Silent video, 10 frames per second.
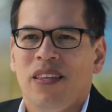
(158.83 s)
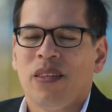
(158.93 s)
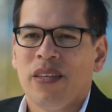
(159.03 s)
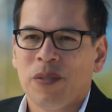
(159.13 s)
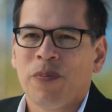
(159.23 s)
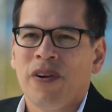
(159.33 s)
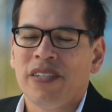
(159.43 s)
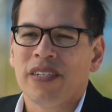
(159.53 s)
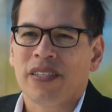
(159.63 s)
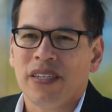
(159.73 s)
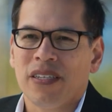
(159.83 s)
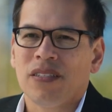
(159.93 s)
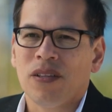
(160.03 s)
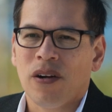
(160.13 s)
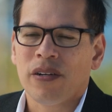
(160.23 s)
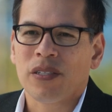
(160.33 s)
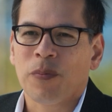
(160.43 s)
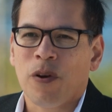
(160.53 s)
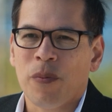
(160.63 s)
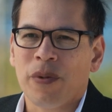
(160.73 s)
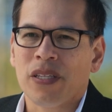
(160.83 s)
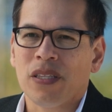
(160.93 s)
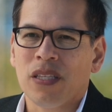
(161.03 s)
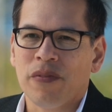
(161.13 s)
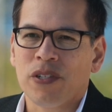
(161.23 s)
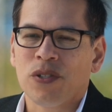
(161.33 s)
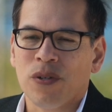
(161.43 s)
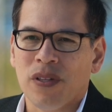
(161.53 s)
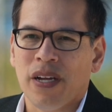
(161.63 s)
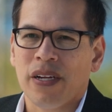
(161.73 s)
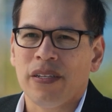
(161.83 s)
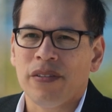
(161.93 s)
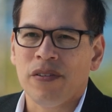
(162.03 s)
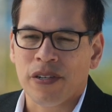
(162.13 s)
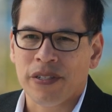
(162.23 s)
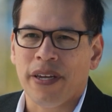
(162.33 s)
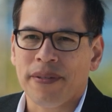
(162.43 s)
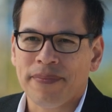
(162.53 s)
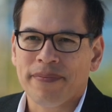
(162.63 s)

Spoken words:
This project is the largest permitted living shoreline in New York State.